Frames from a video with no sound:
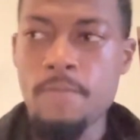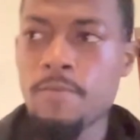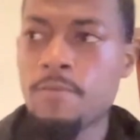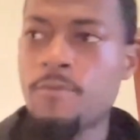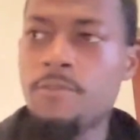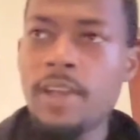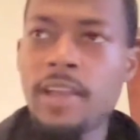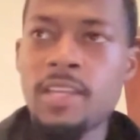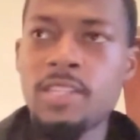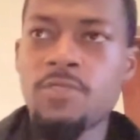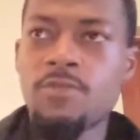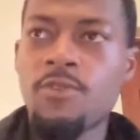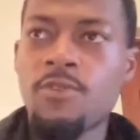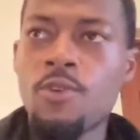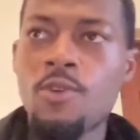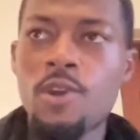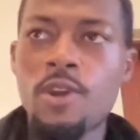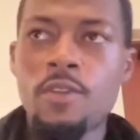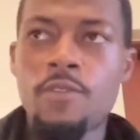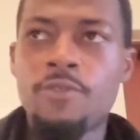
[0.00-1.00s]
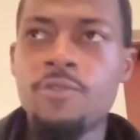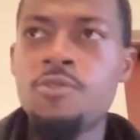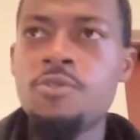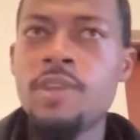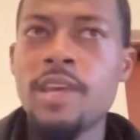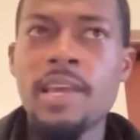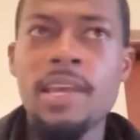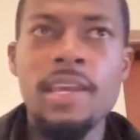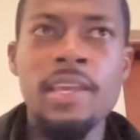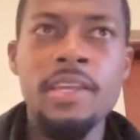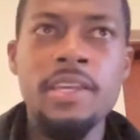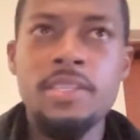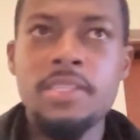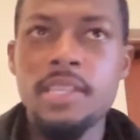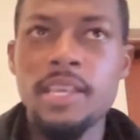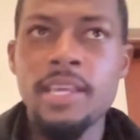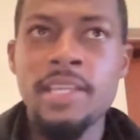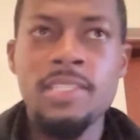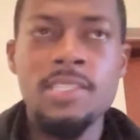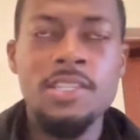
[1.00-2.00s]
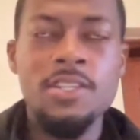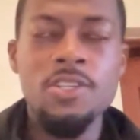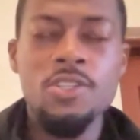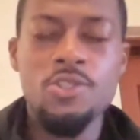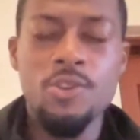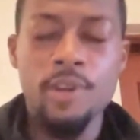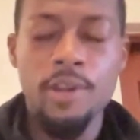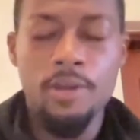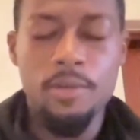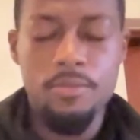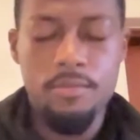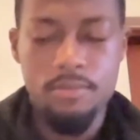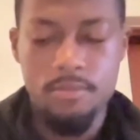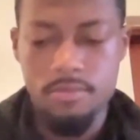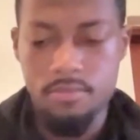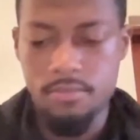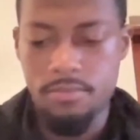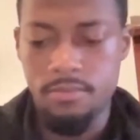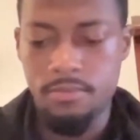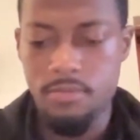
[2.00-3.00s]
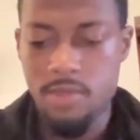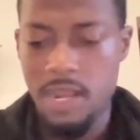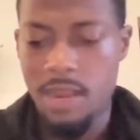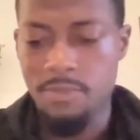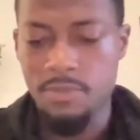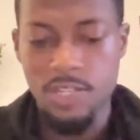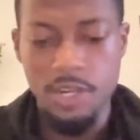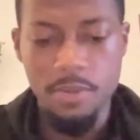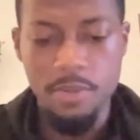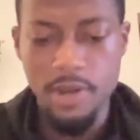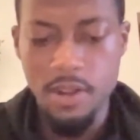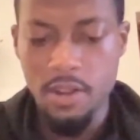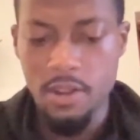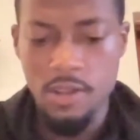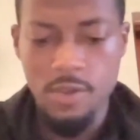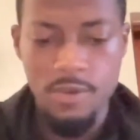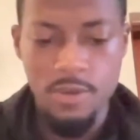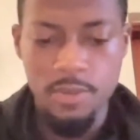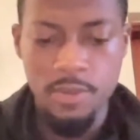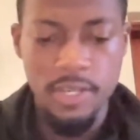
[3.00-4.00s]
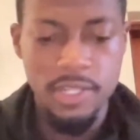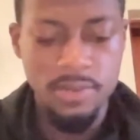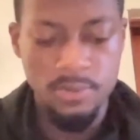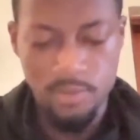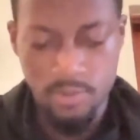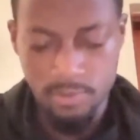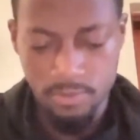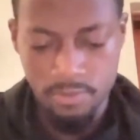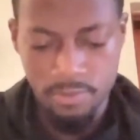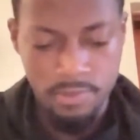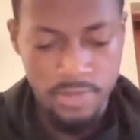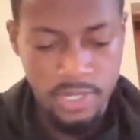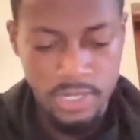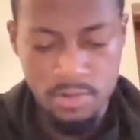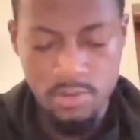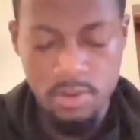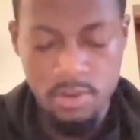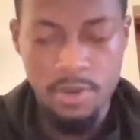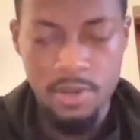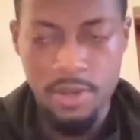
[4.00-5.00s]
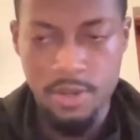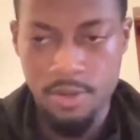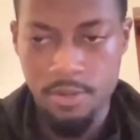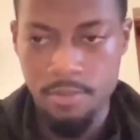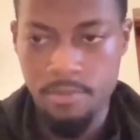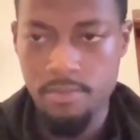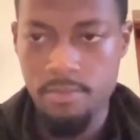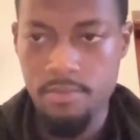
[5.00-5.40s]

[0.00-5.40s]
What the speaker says: Fast forward a few days into the trip. I'm jumping all over the place. This is what we do.